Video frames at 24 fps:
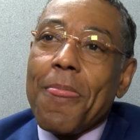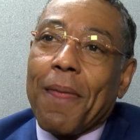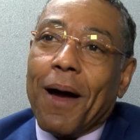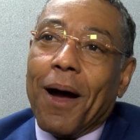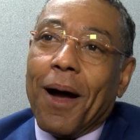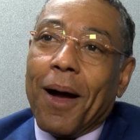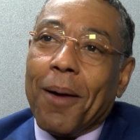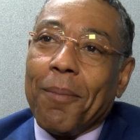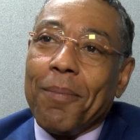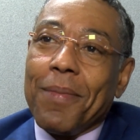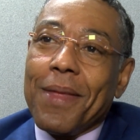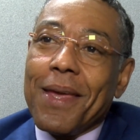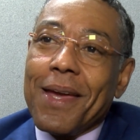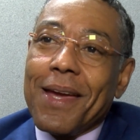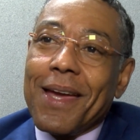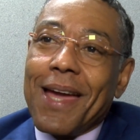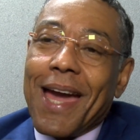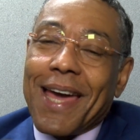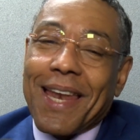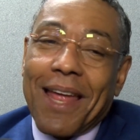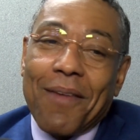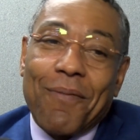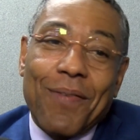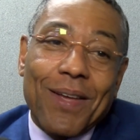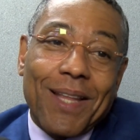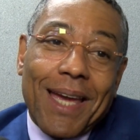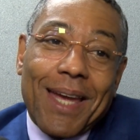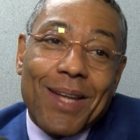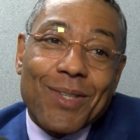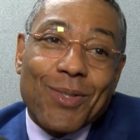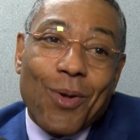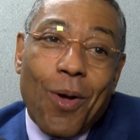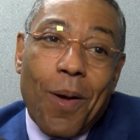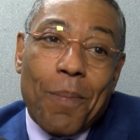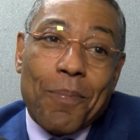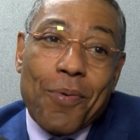Um, and I feel like
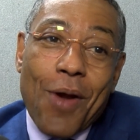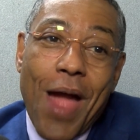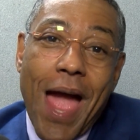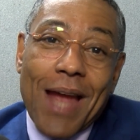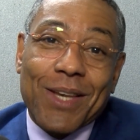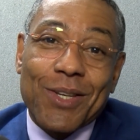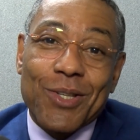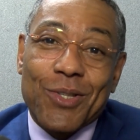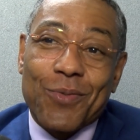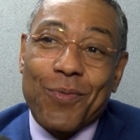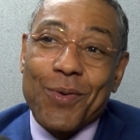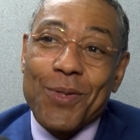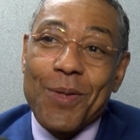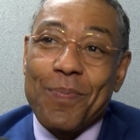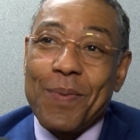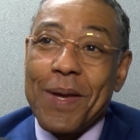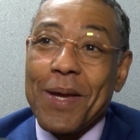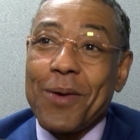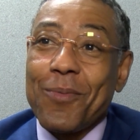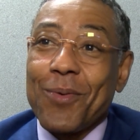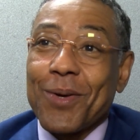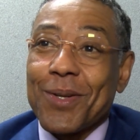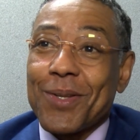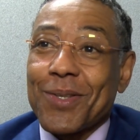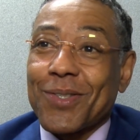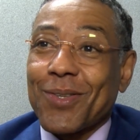it's all practice for the big one.